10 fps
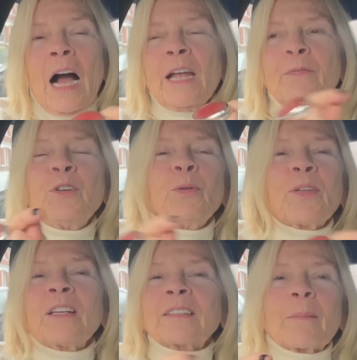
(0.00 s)
If you
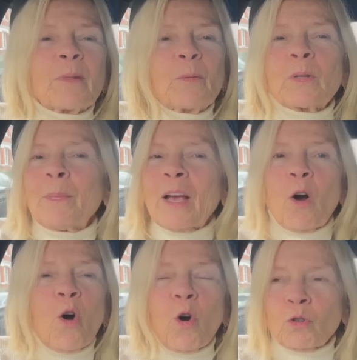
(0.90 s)
think something was a bit
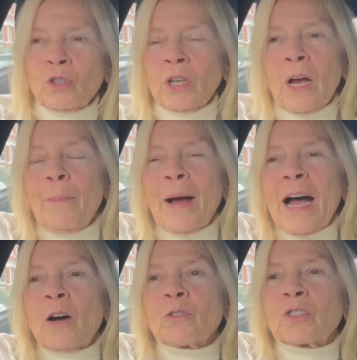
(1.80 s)
odd
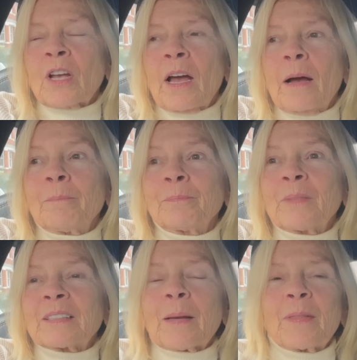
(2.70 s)
about um,
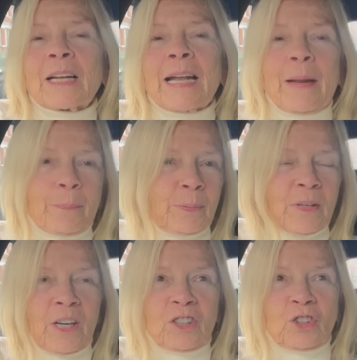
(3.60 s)
some of the clips
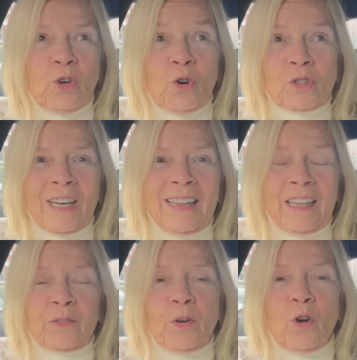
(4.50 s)
I shot in
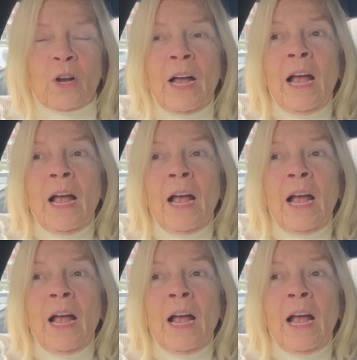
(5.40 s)
this vlog,